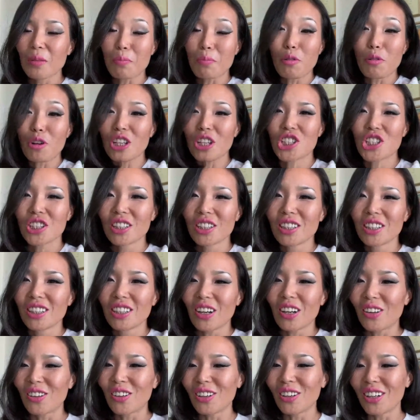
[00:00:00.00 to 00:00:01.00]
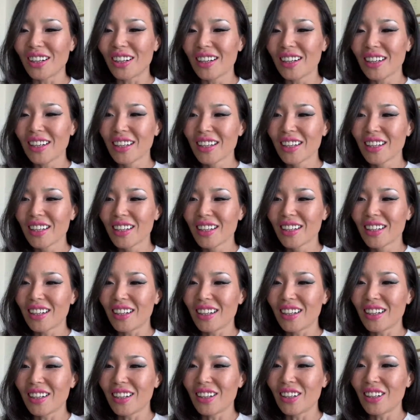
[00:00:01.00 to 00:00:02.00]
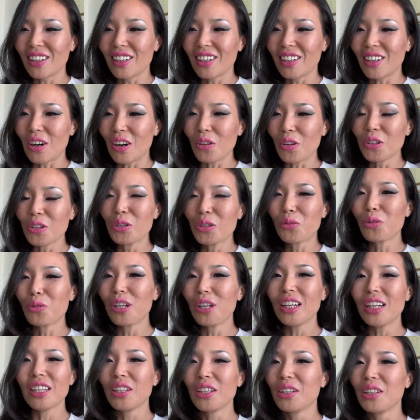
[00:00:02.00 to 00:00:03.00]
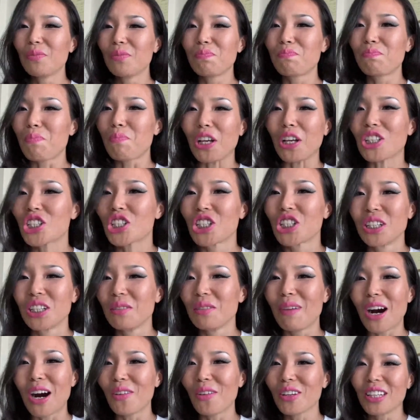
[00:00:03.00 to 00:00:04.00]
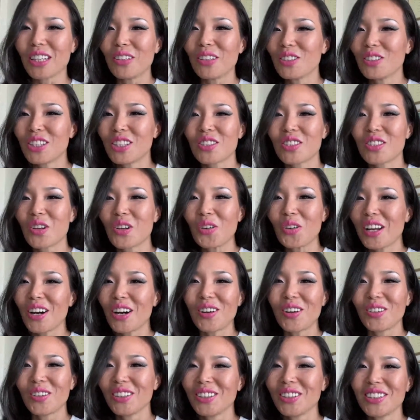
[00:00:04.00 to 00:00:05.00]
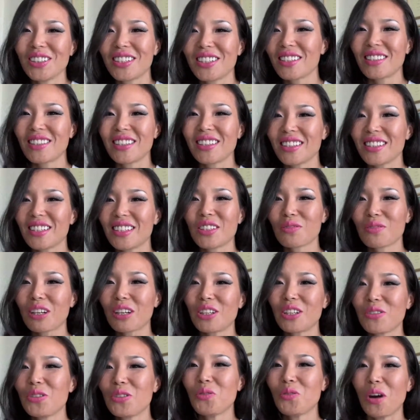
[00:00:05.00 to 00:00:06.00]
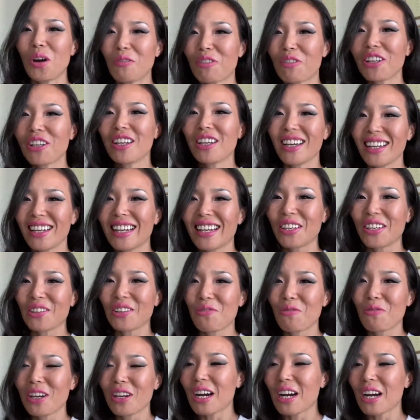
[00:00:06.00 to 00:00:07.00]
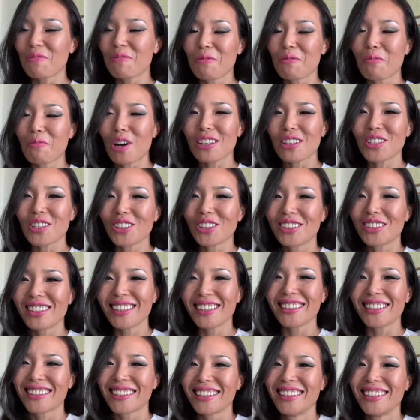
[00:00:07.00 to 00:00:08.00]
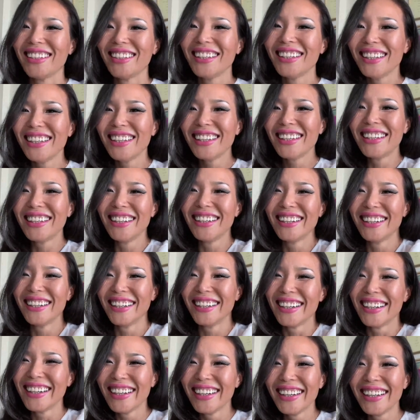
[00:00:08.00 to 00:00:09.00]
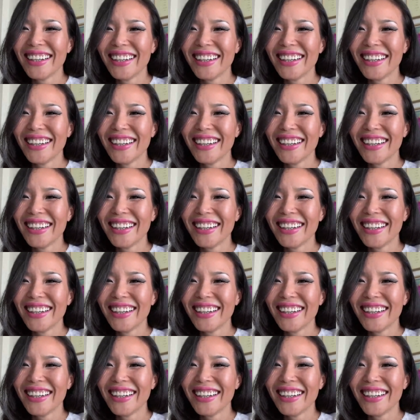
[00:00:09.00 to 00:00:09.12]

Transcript: pressure or uh, or you really passionate about it. You just don't know. You just this is what you do every day. Like you wake up, you brush your teeth. And